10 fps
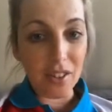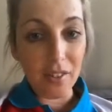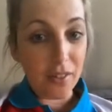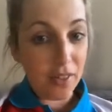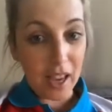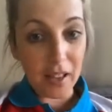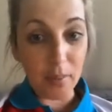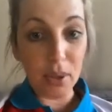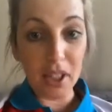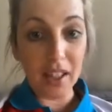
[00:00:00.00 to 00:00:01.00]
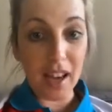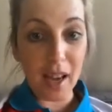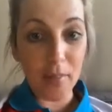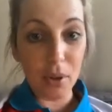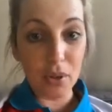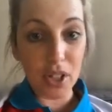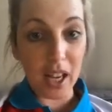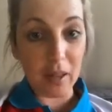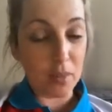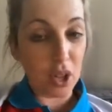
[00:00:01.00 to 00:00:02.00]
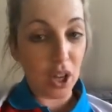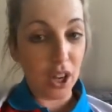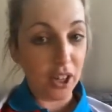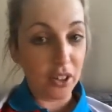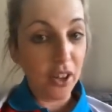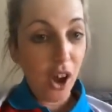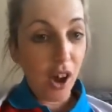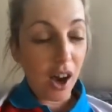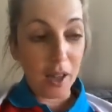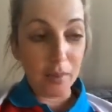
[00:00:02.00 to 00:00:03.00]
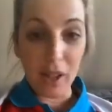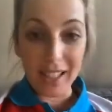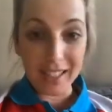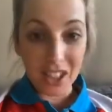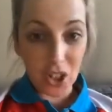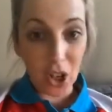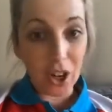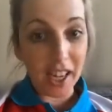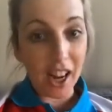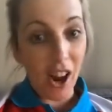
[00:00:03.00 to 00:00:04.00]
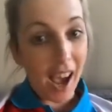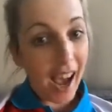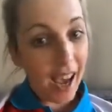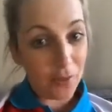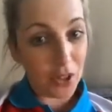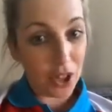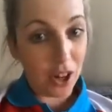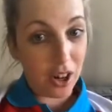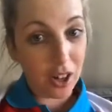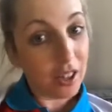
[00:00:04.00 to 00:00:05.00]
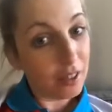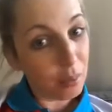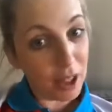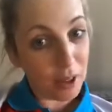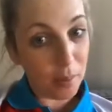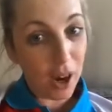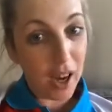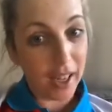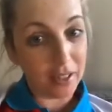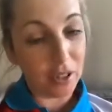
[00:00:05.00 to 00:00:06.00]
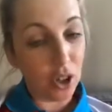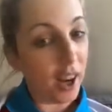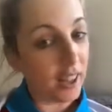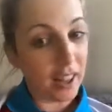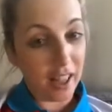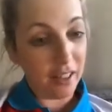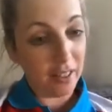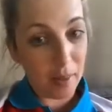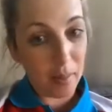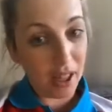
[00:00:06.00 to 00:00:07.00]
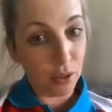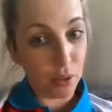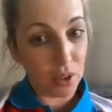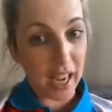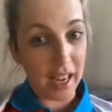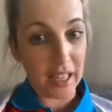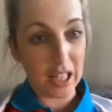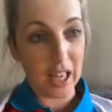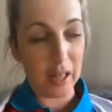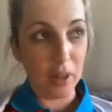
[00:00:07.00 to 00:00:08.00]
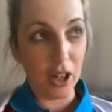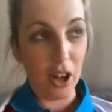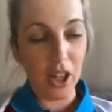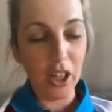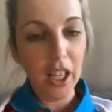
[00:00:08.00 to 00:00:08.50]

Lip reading: they put in a netball team, so I'm like, sorry, I have to go with my, you know, they're my little tacker team, you know.